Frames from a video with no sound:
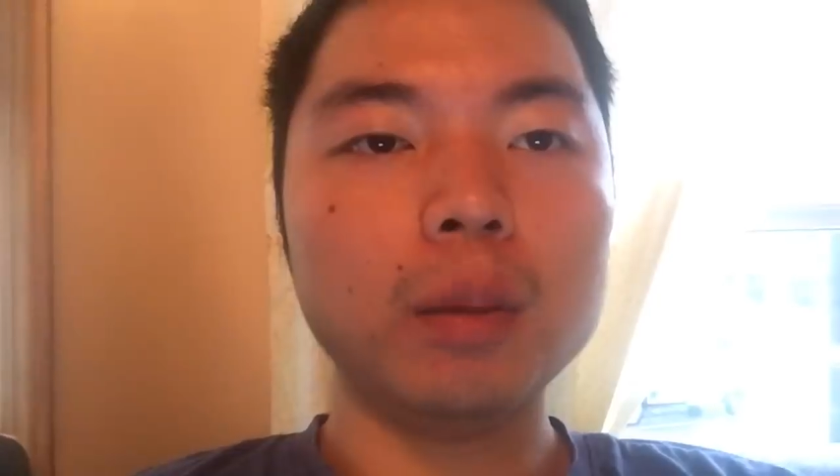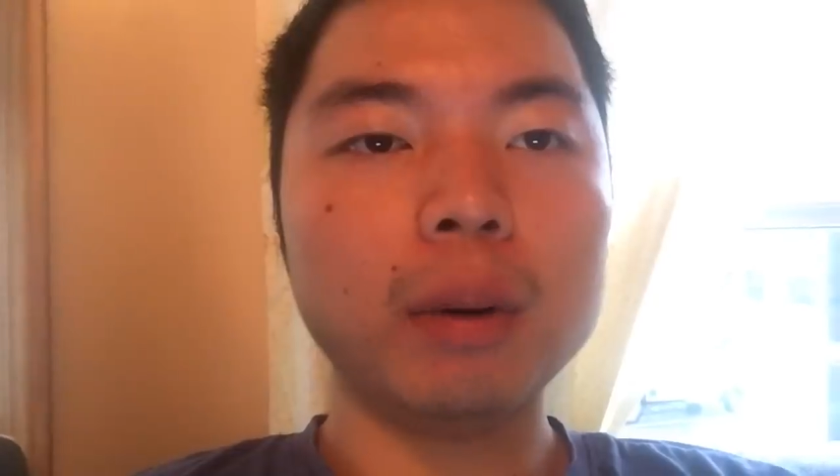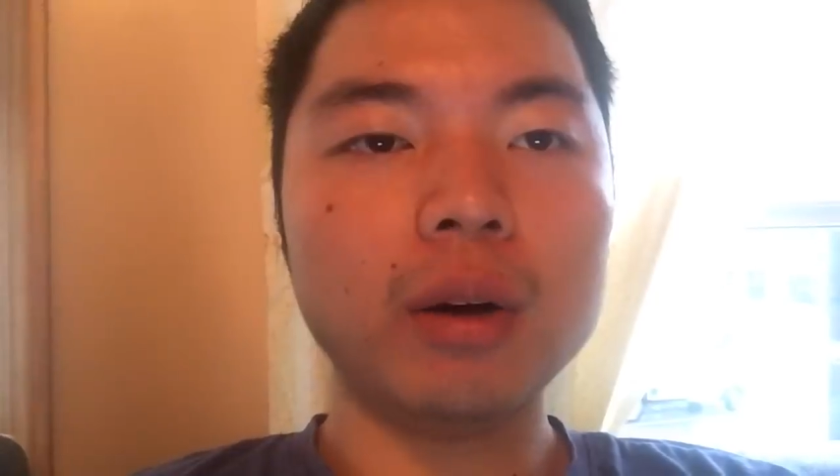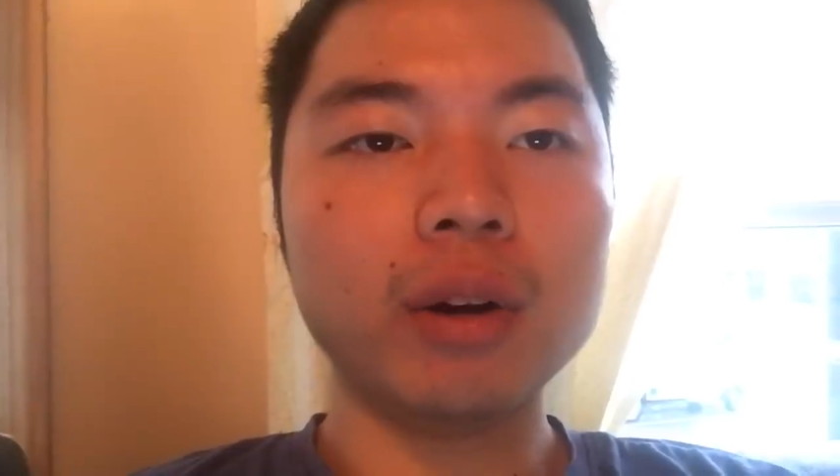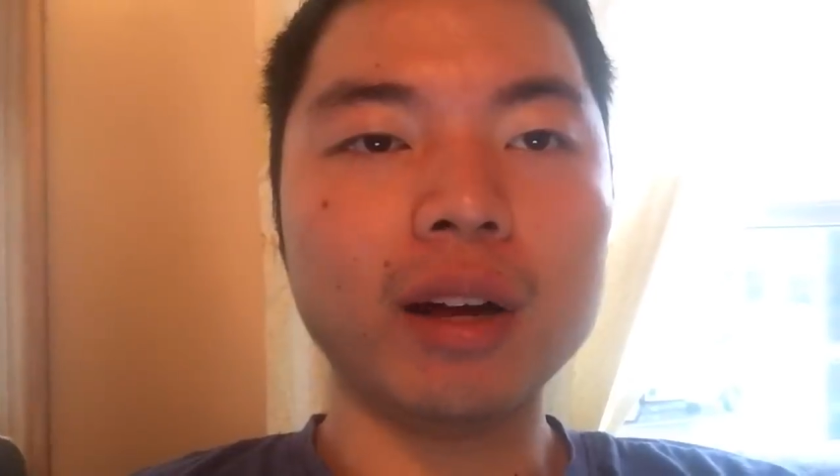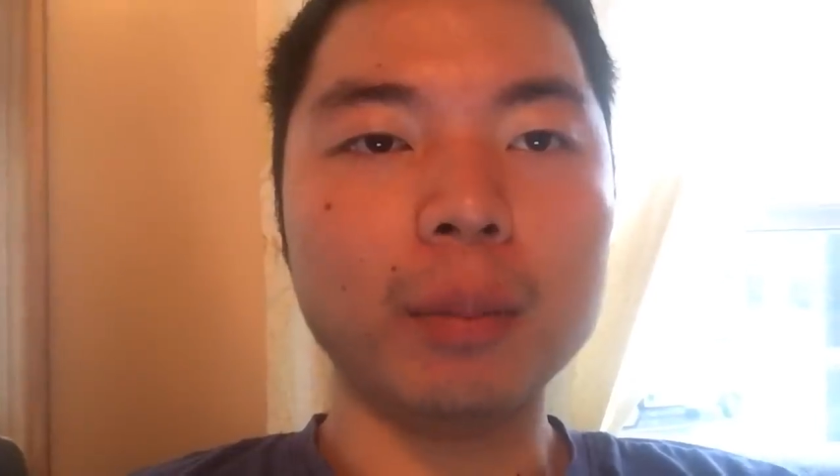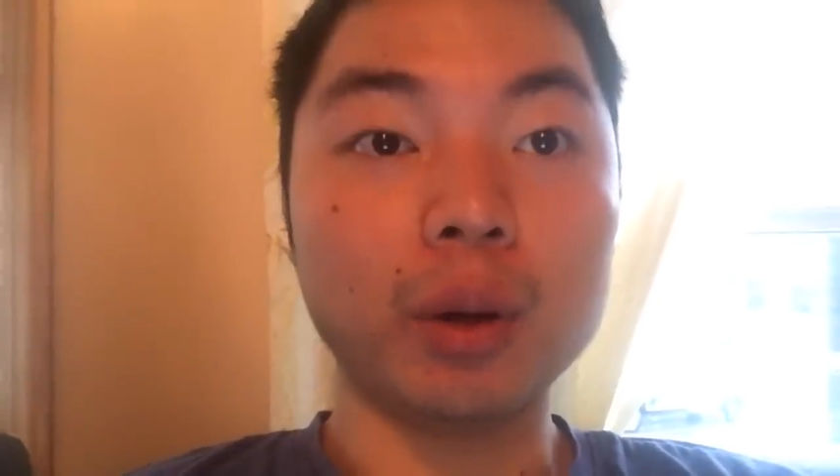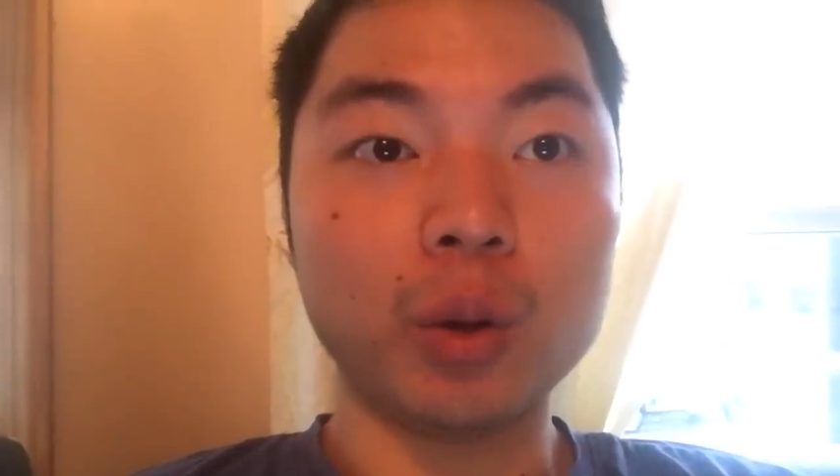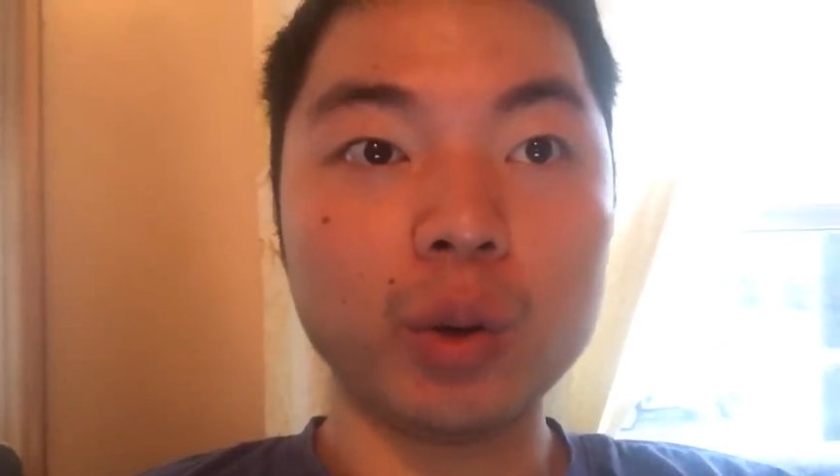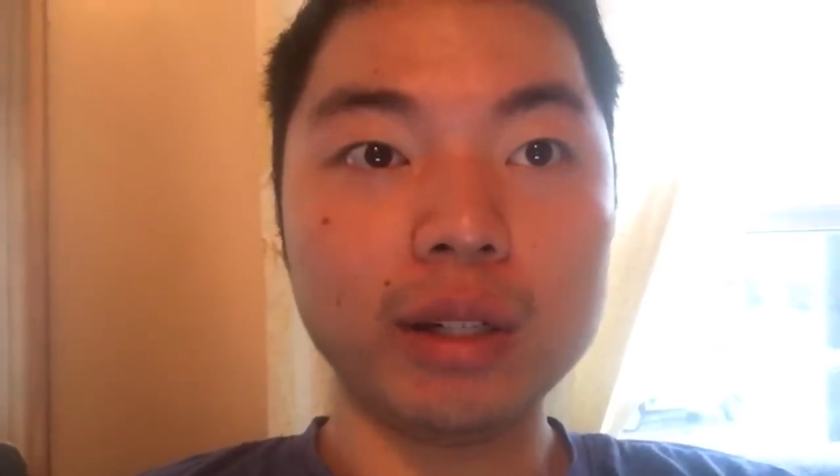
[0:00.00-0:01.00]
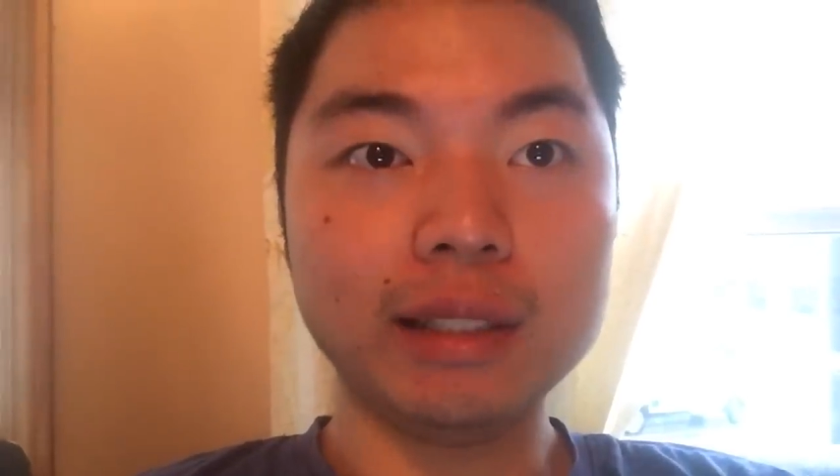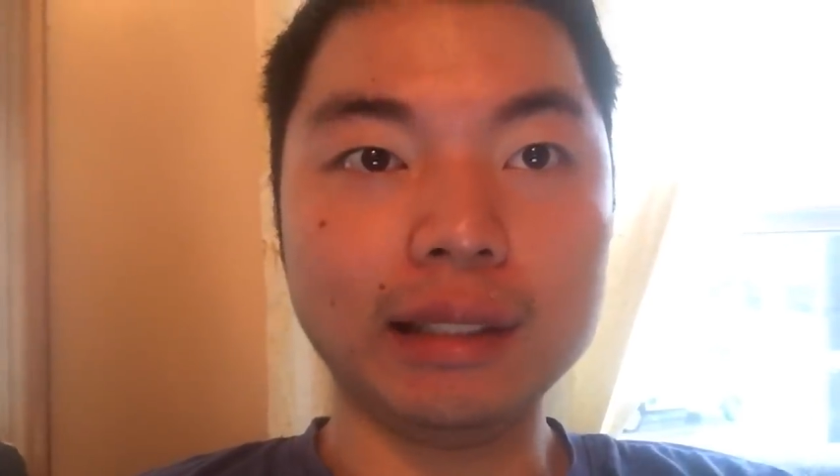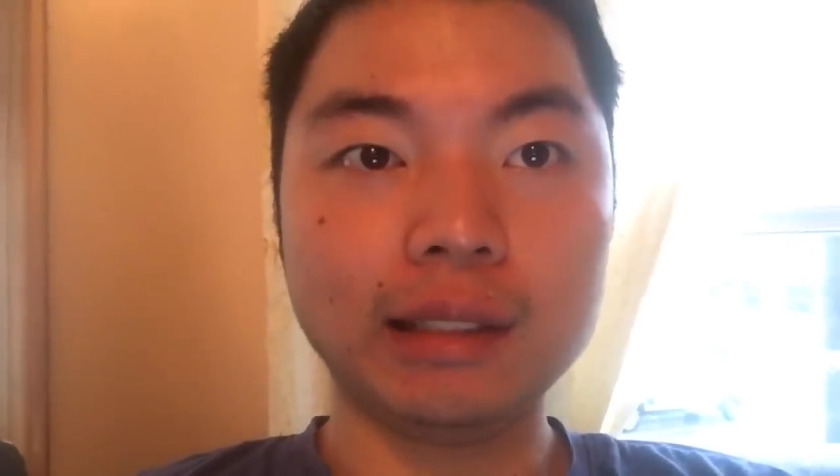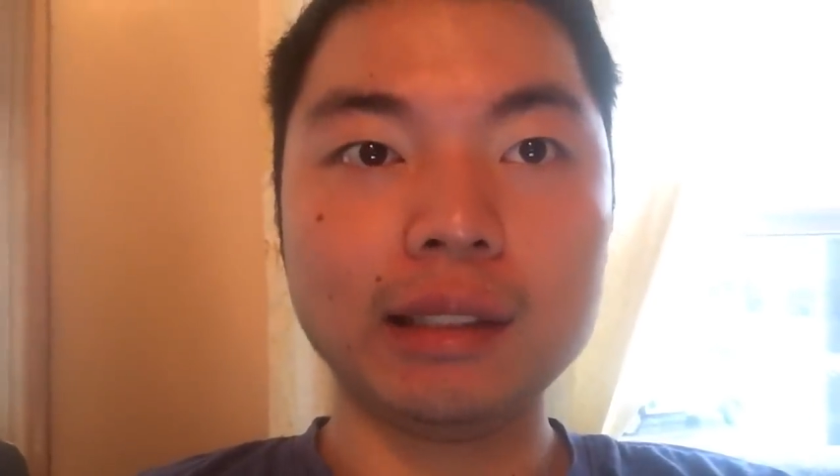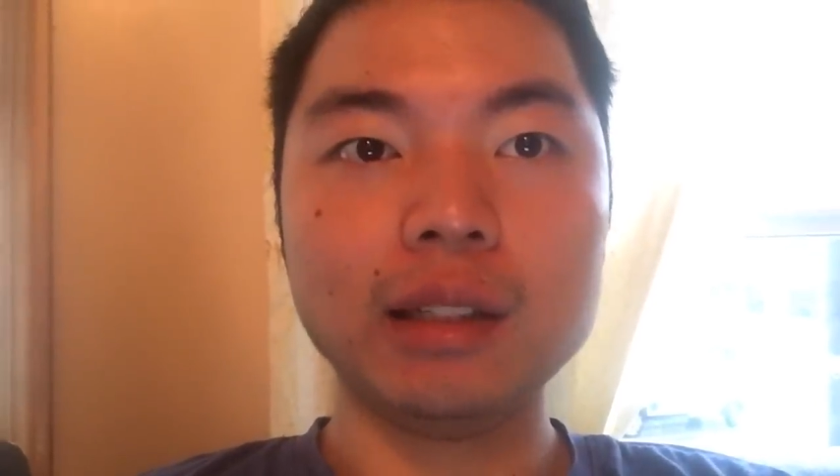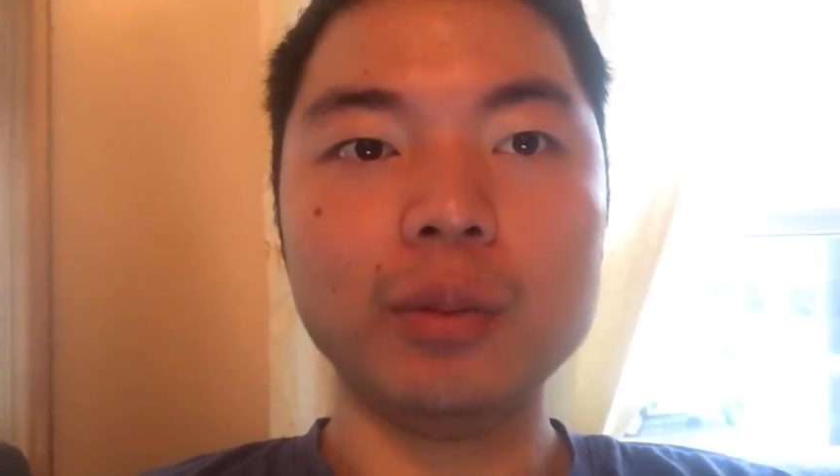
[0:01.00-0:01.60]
biochem quiz,